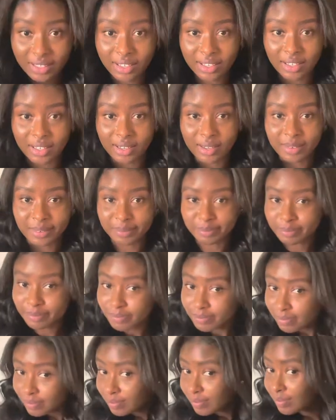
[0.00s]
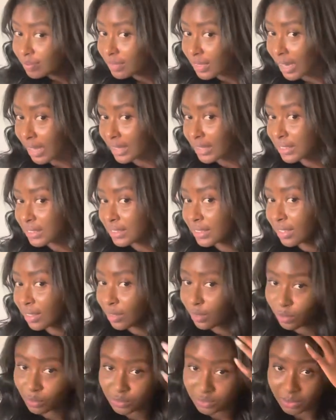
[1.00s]
um i need to get
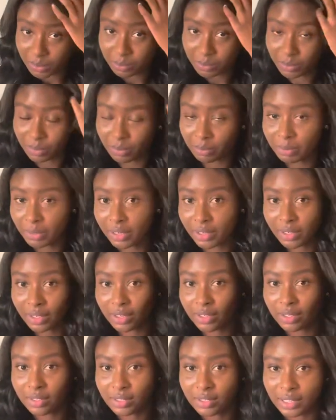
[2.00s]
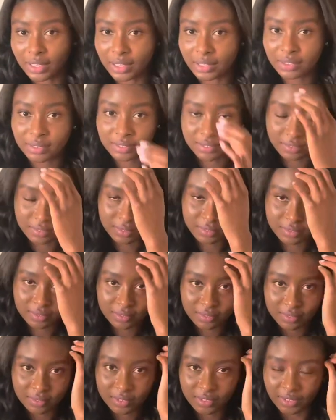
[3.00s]
close up to a mirror that
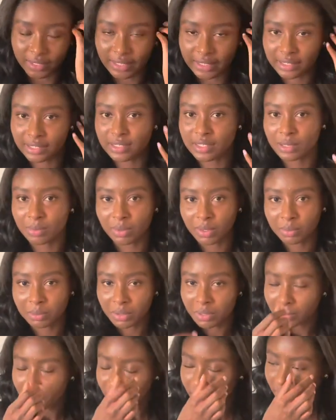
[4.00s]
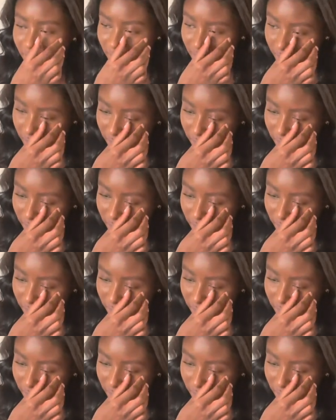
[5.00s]
so i can see what i'm doing